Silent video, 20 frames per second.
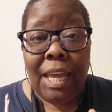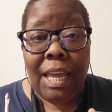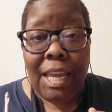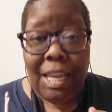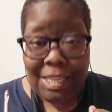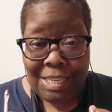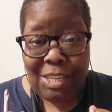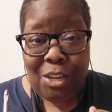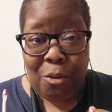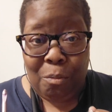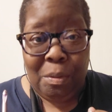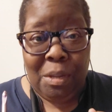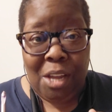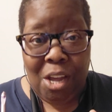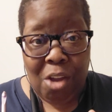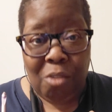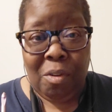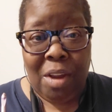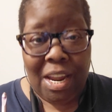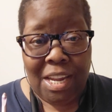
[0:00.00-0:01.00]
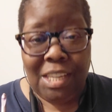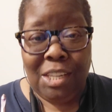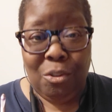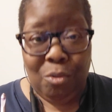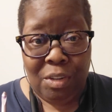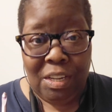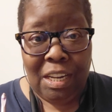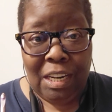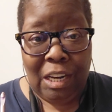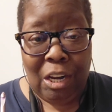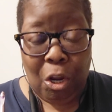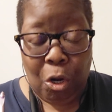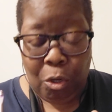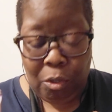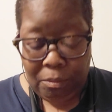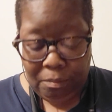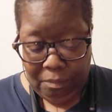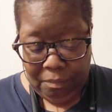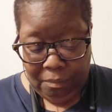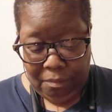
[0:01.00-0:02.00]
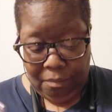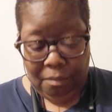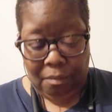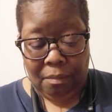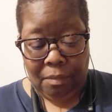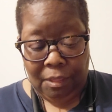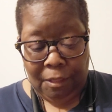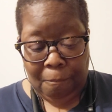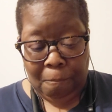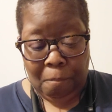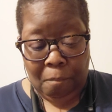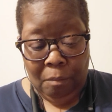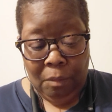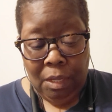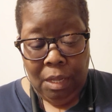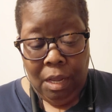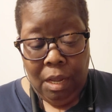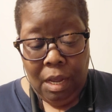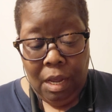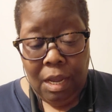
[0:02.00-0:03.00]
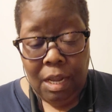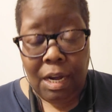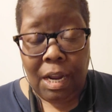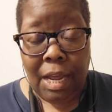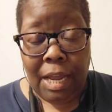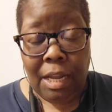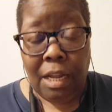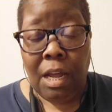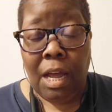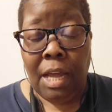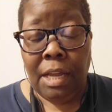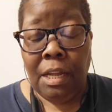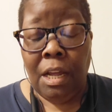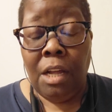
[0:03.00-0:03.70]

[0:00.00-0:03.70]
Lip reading: It's going to be all right. You can learn. And I